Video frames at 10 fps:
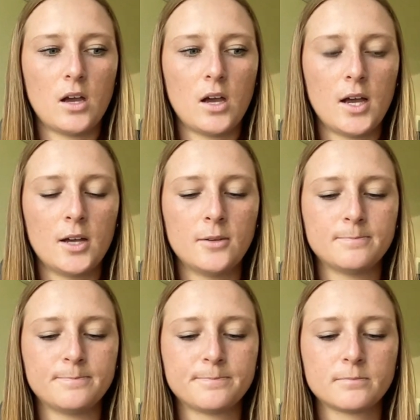
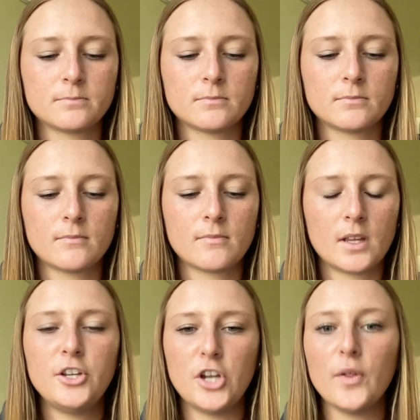
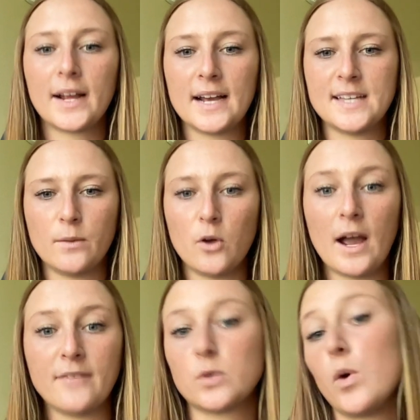Like I said, we don't
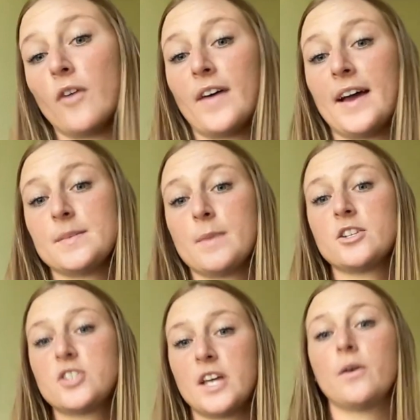have to qualify as
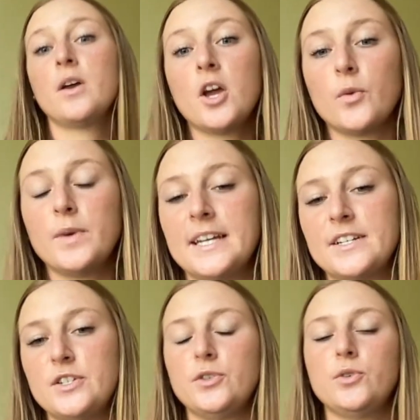much. So we get
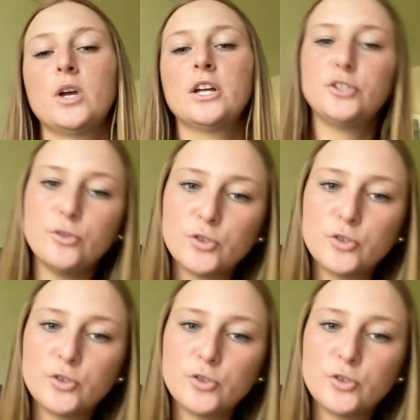to do